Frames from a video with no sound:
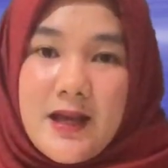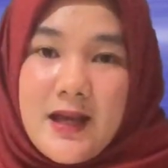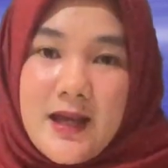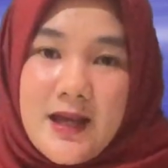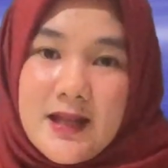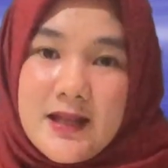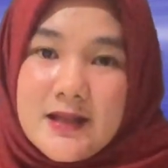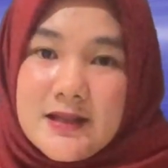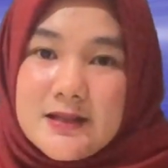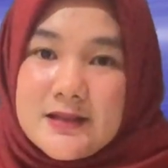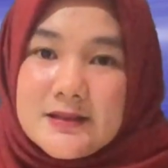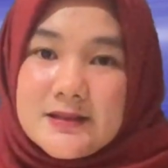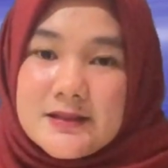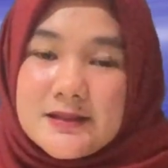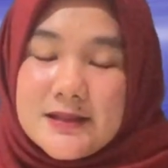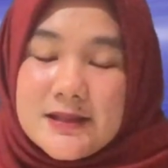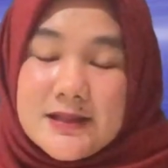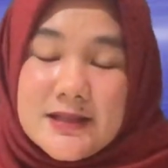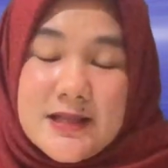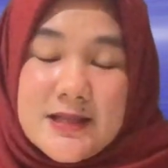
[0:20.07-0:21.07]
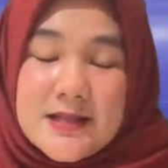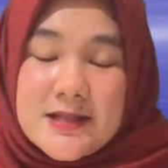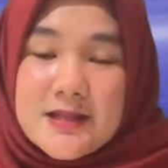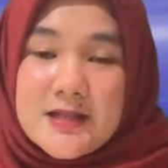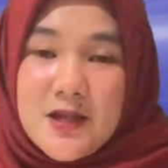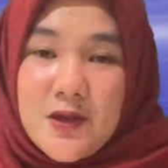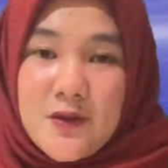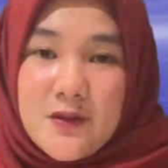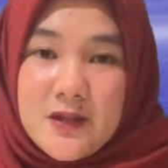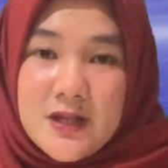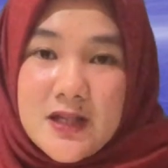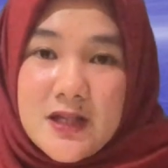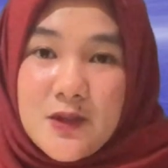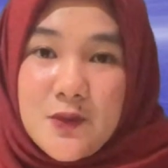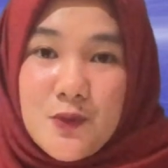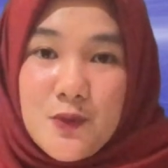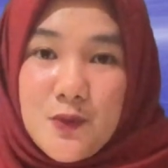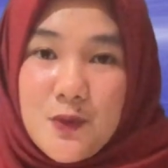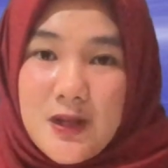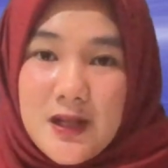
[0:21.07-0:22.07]
And this
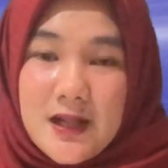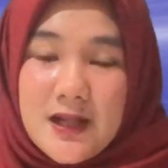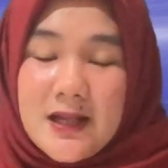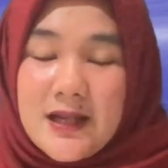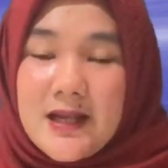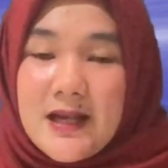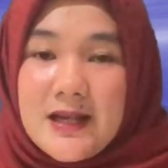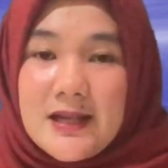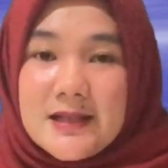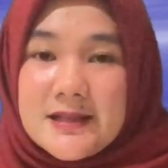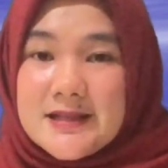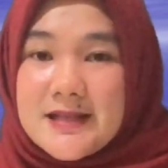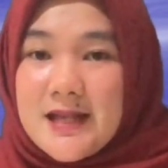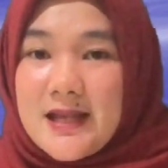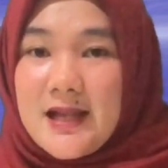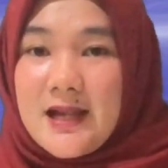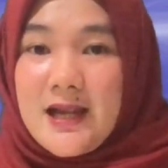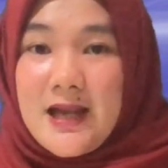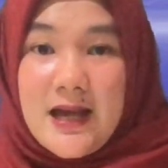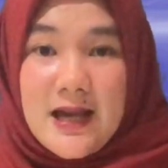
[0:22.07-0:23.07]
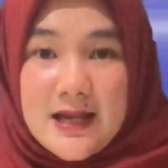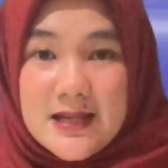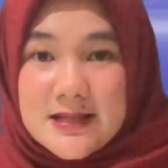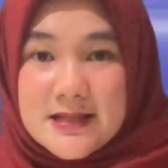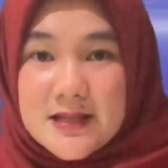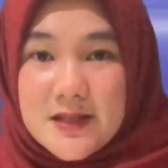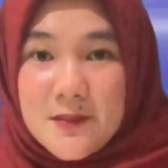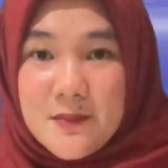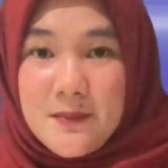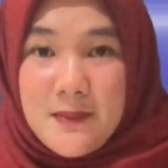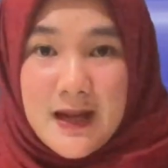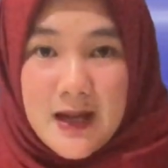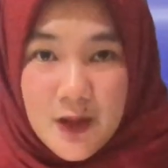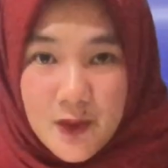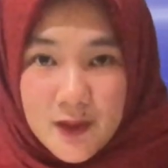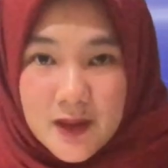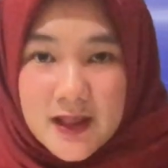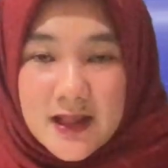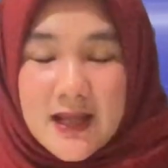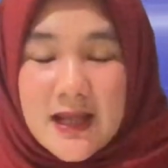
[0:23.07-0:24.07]
theory will gonna tell us
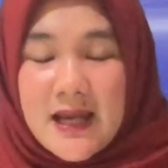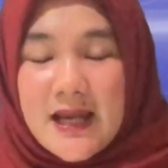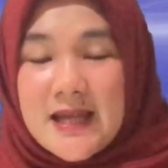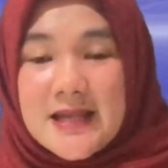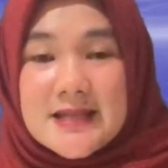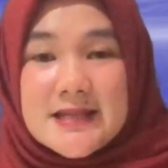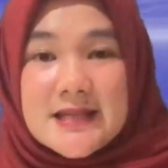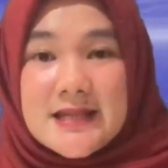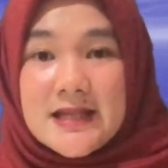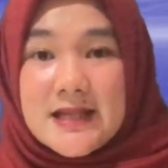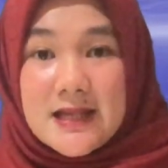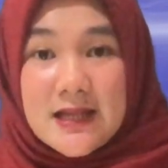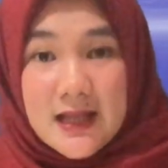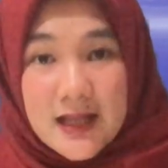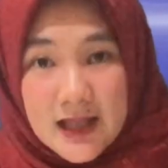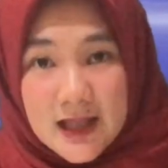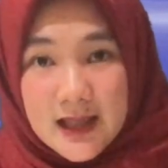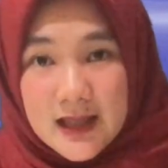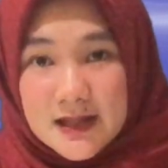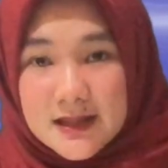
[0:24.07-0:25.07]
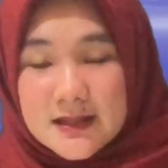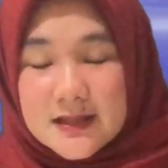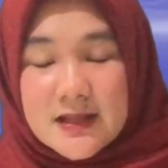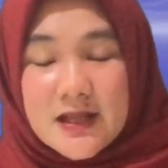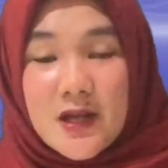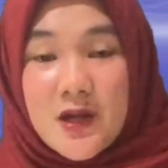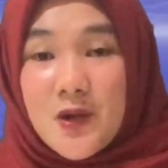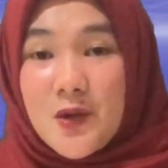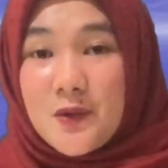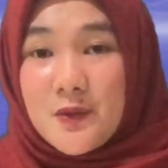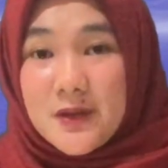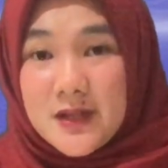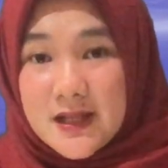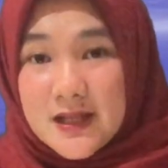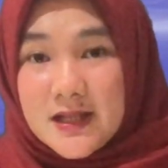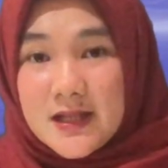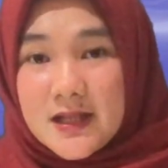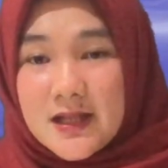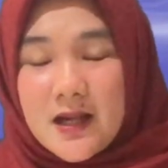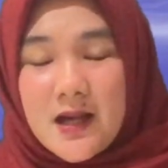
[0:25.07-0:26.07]
about classical
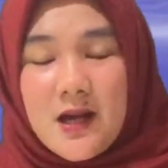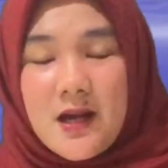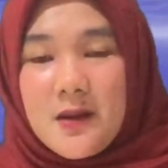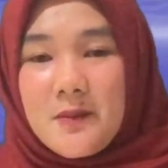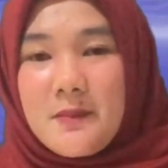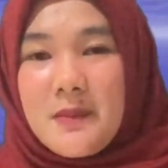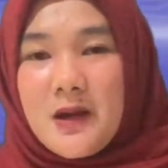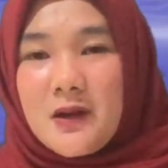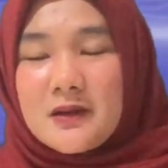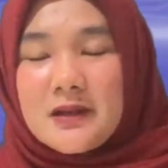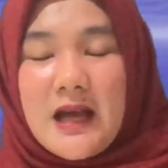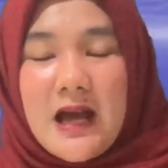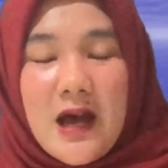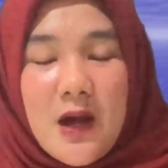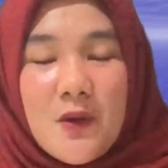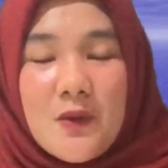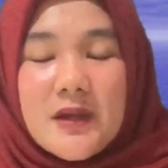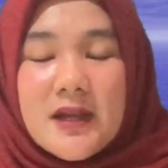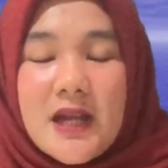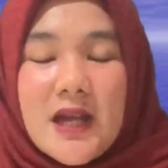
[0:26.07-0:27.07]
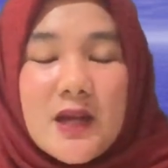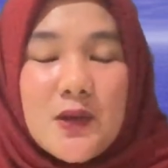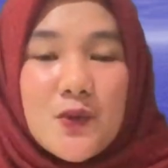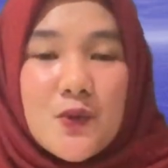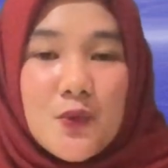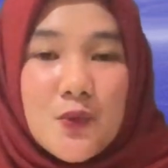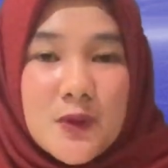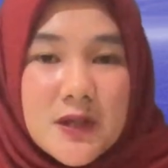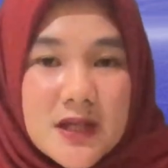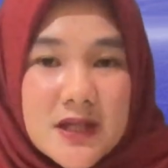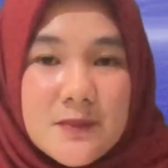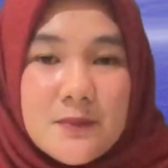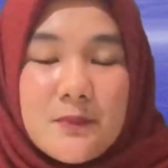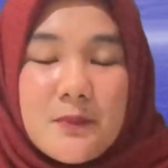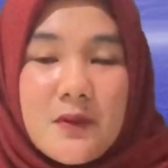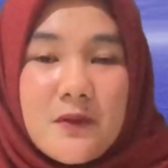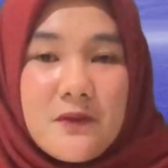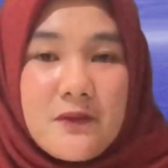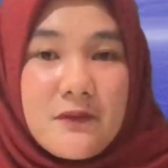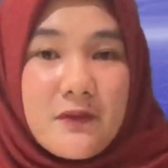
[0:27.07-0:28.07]
theory, about how can we
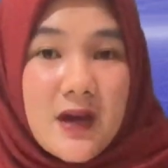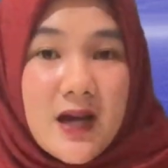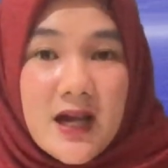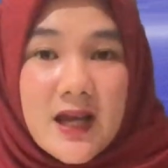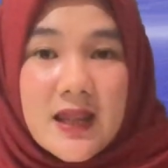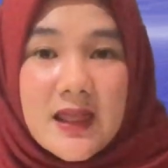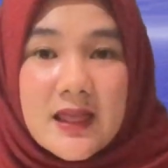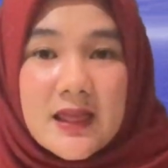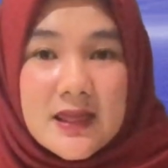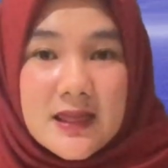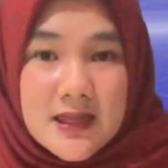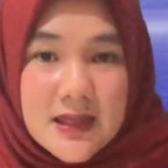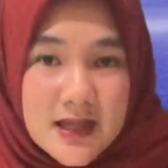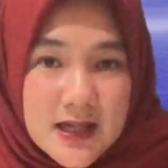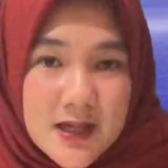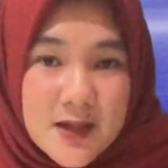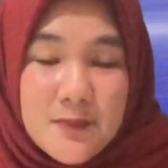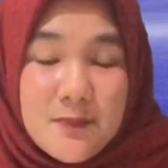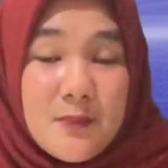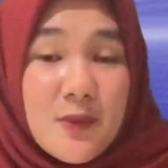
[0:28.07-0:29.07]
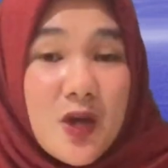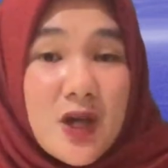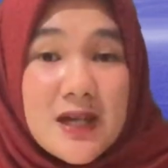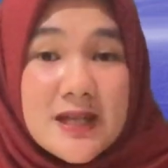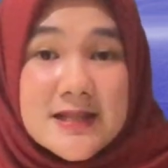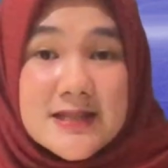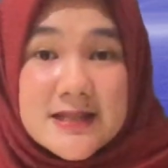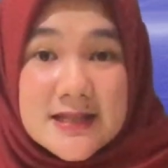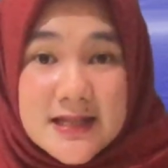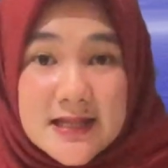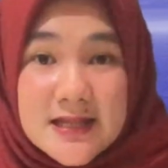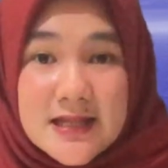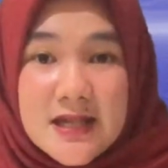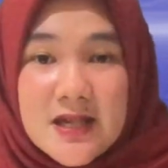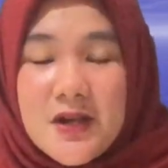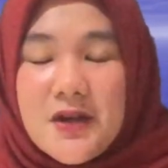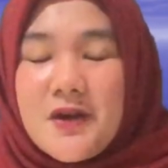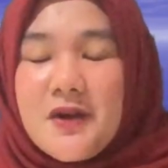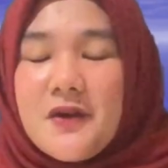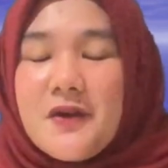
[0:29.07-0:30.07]
provide the
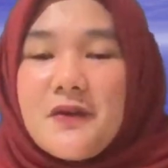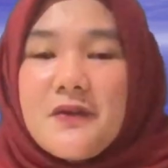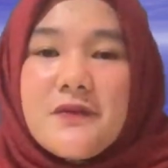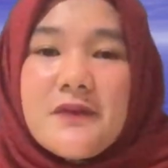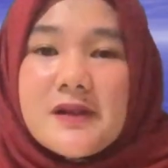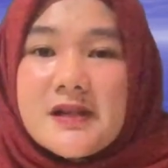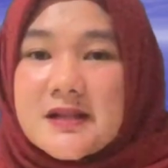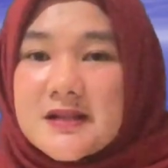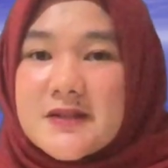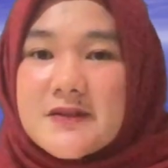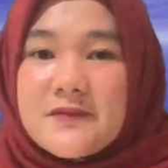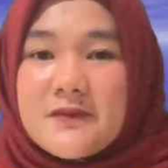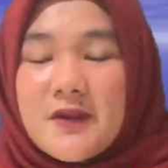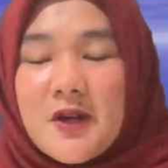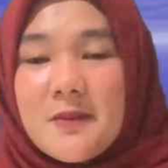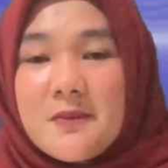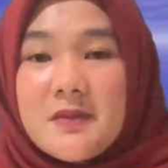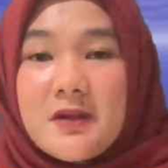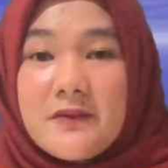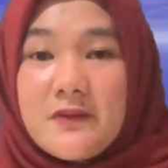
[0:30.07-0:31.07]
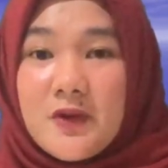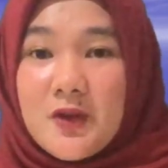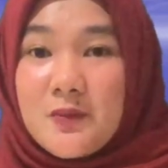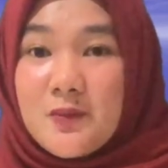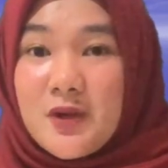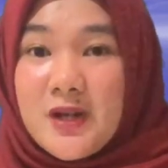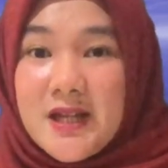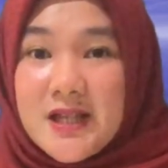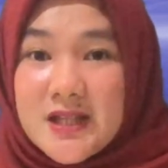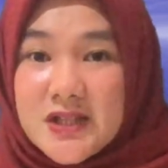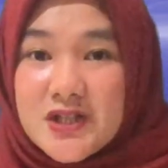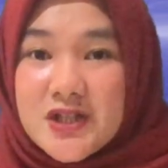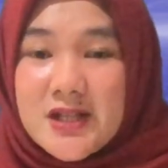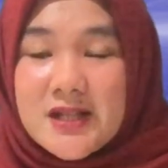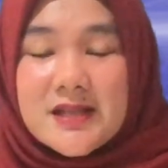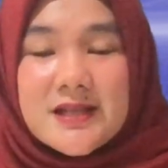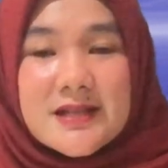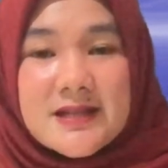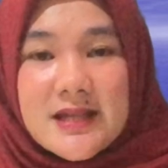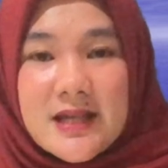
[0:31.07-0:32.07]
policy, first from the
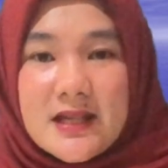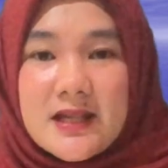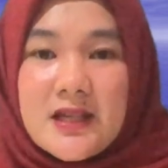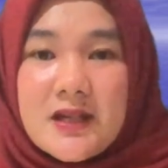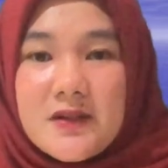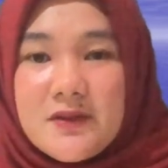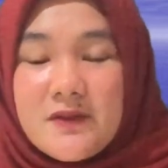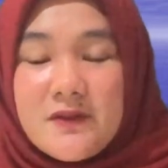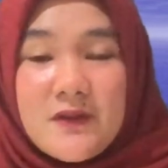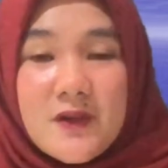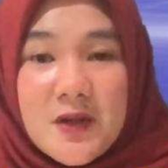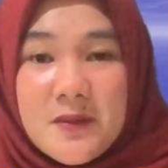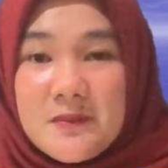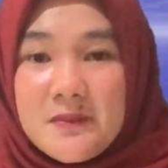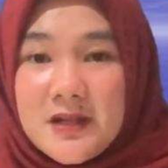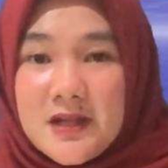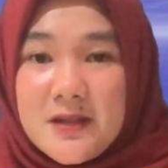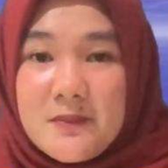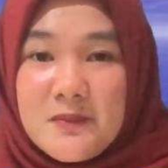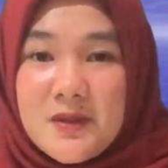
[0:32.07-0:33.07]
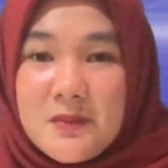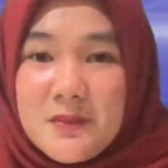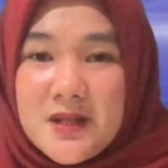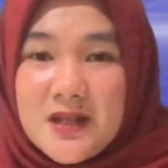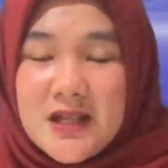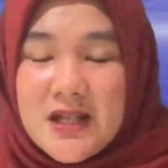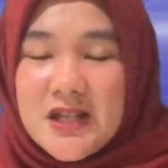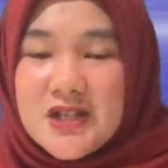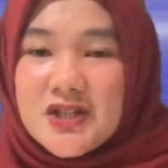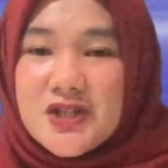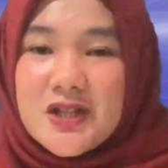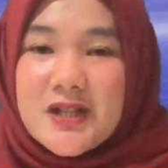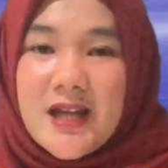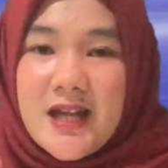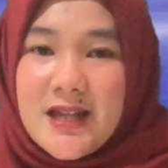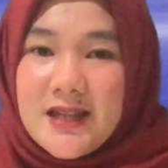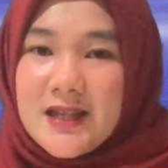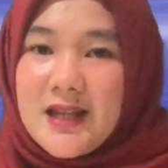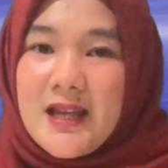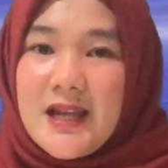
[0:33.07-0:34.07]
formulation, second from the implementation,
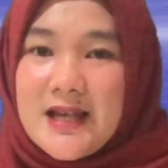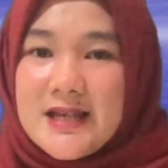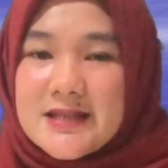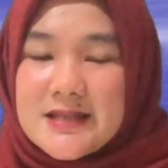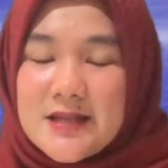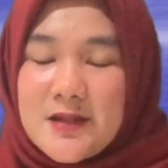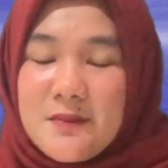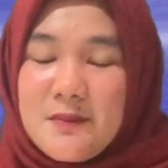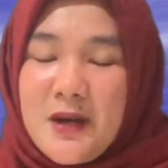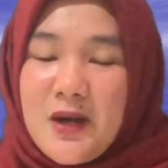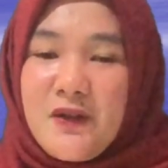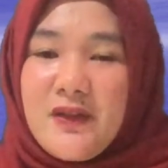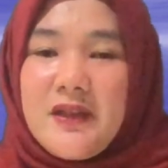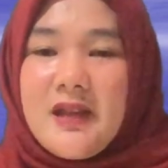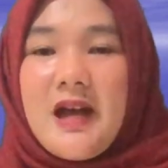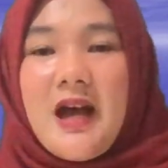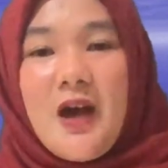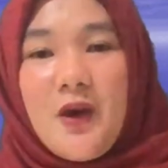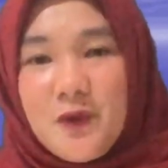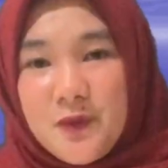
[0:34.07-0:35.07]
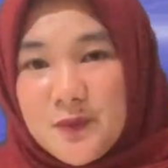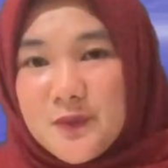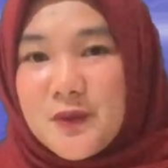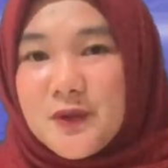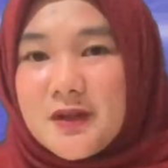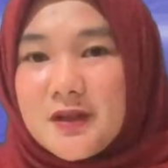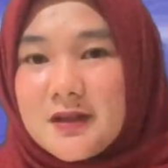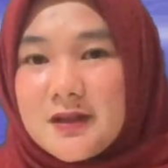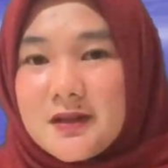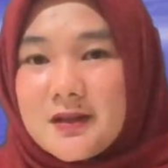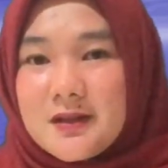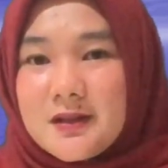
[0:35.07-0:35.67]
and the last about the output.